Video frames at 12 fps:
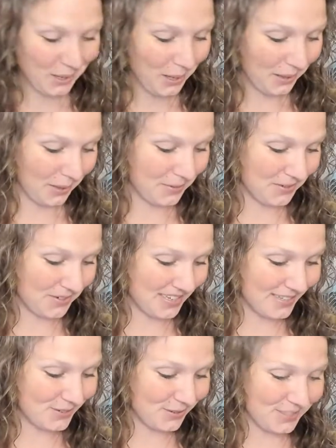Let me read
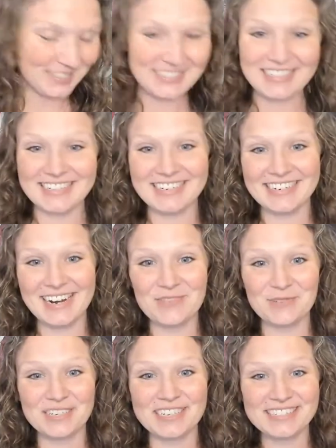the goals here. I'm
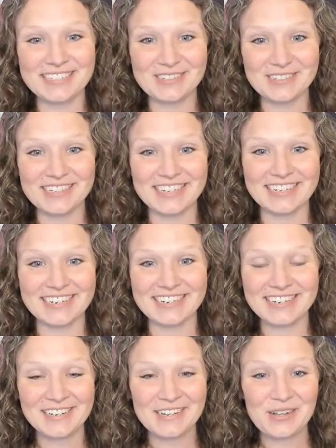going to get tuned in.
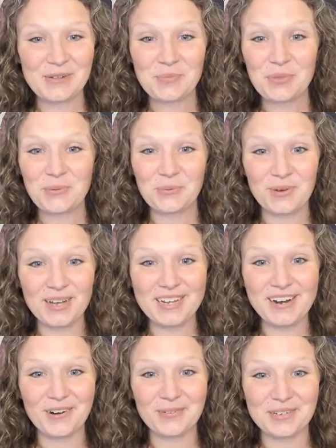What
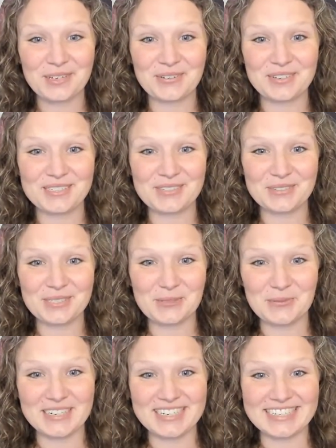are we going to
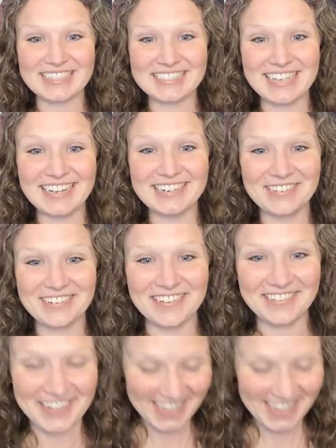experience? I don't know.